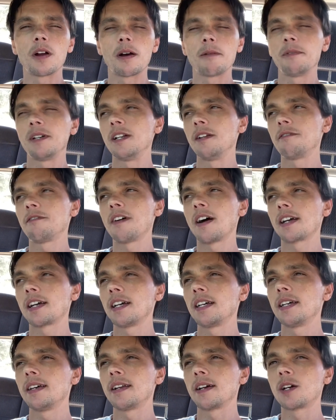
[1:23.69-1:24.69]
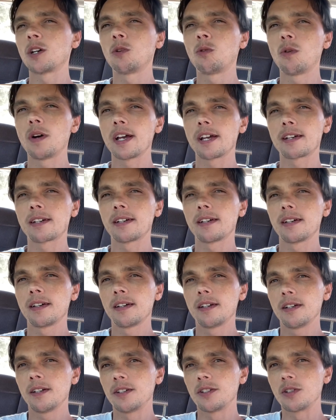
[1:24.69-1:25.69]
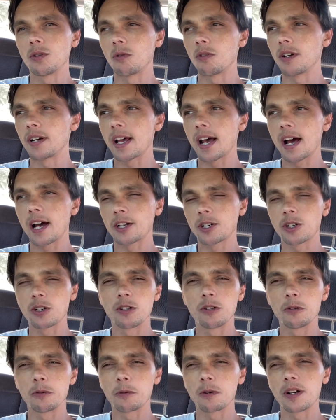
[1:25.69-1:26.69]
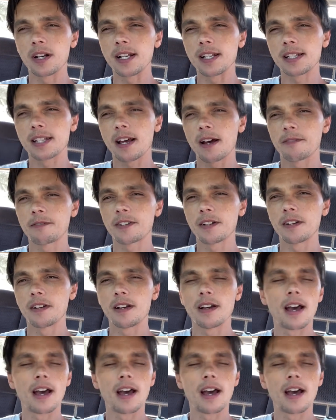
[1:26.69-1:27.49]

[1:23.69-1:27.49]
I mean, if I can get a quick DoorDash or Uber Eats after,